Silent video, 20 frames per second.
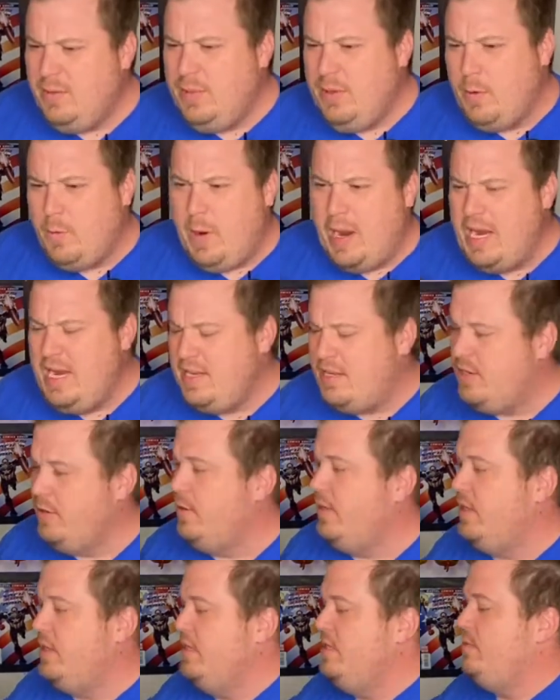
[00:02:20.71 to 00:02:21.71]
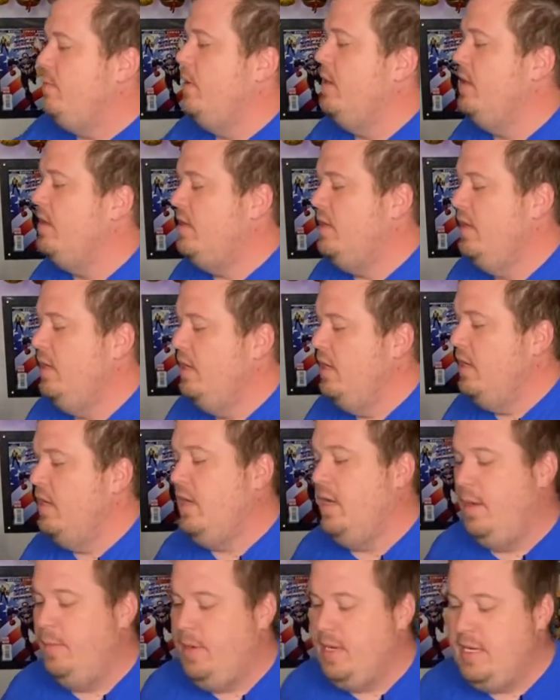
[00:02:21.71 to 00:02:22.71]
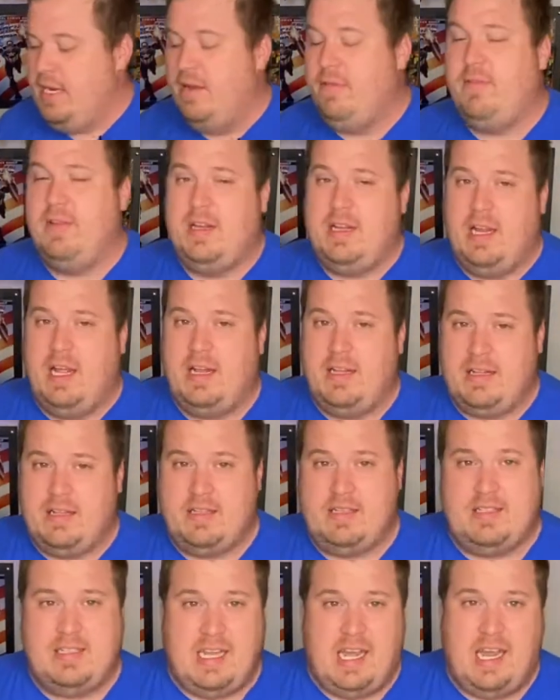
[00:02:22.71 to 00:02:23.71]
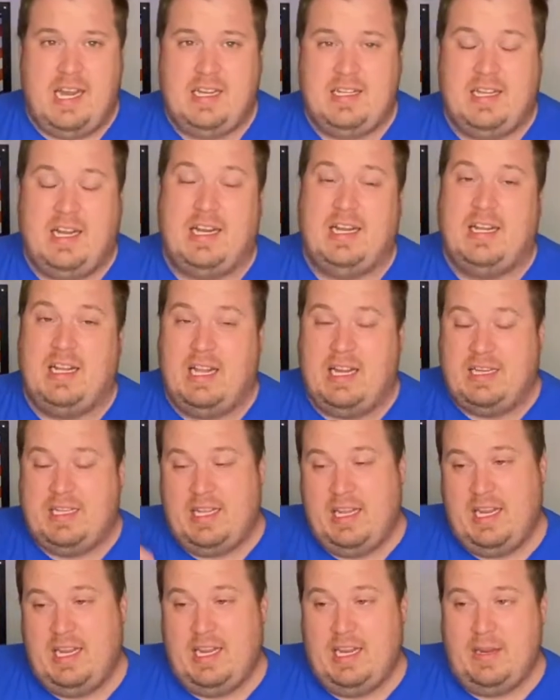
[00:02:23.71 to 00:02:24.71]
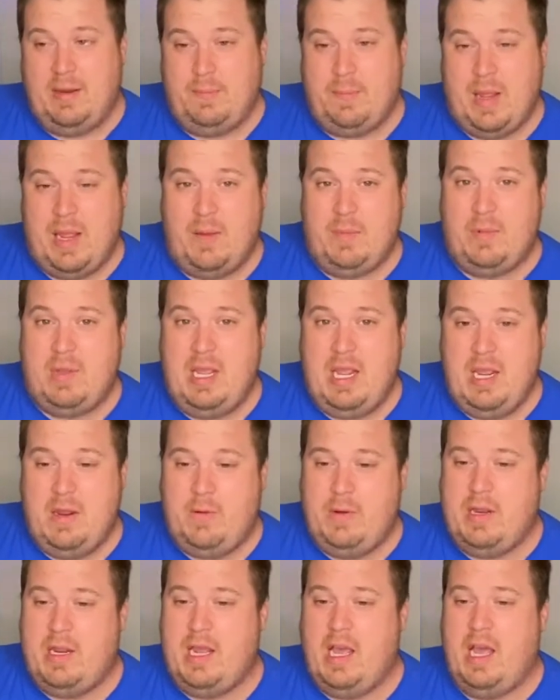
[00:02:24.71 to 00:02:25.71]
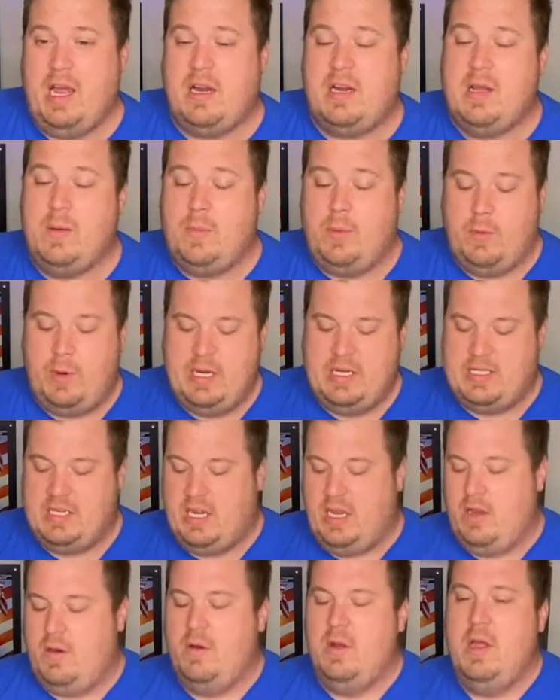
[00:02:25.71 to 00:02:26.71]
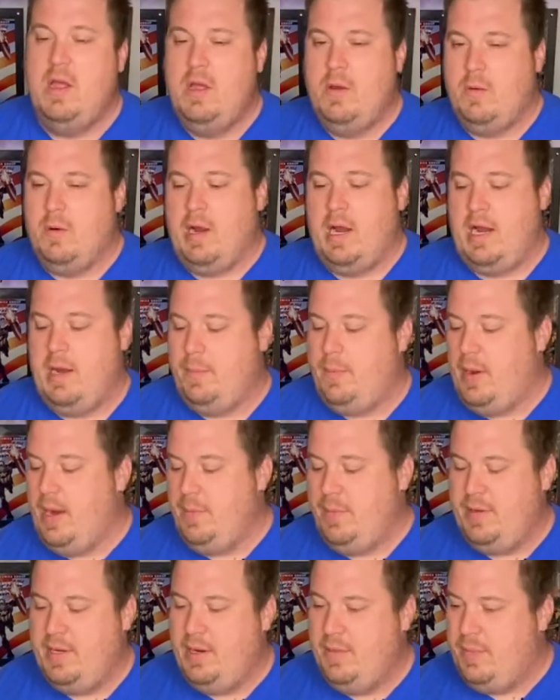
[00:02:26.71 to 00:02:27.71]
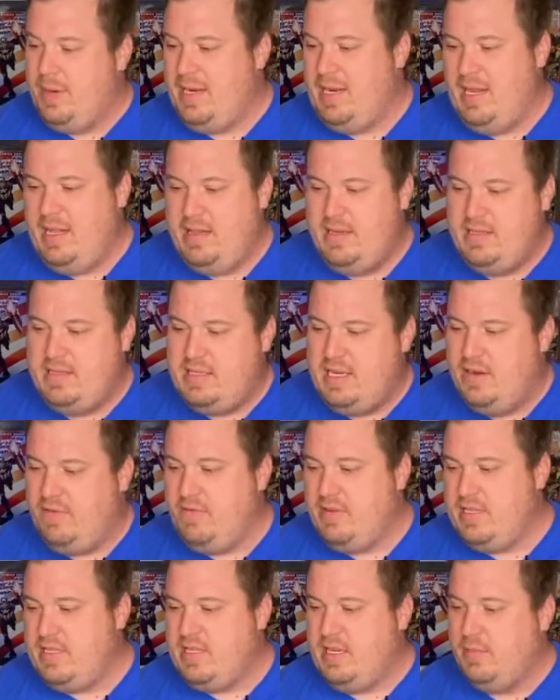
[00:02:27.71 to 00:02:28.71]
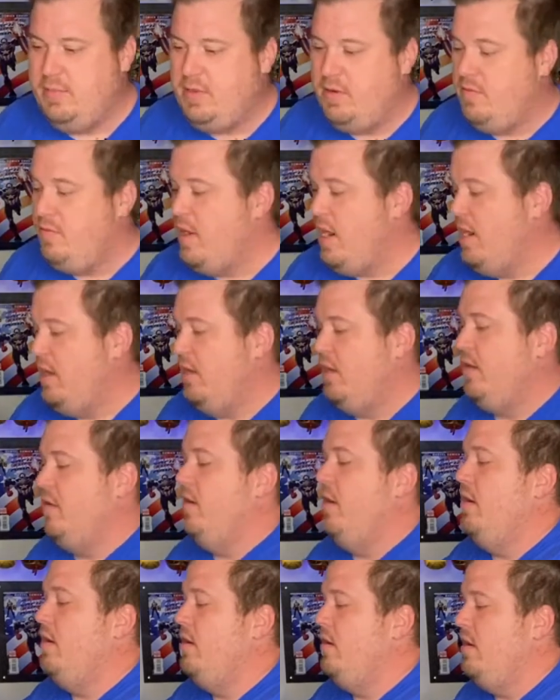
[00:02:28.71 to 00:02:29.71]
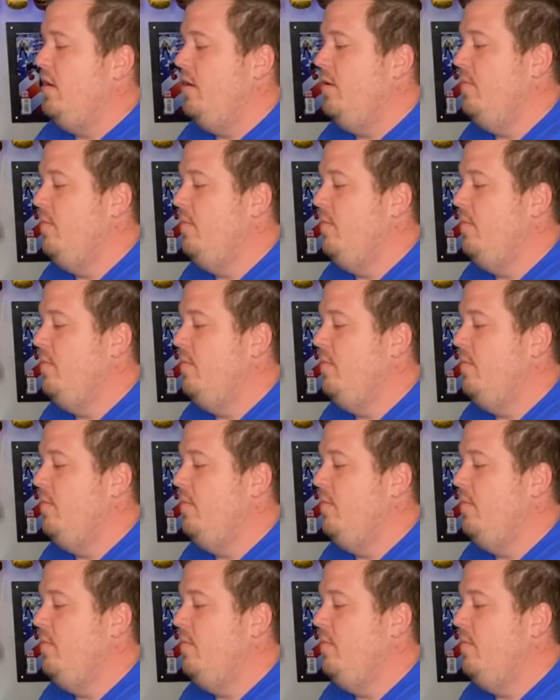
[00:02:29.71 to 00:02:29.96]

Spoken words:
weight to it this month. I mean, definitely not the size like the BAM Geek we got a couple weeks ago where I had a pop in there. But yeah, there's definitely something rattling around in there.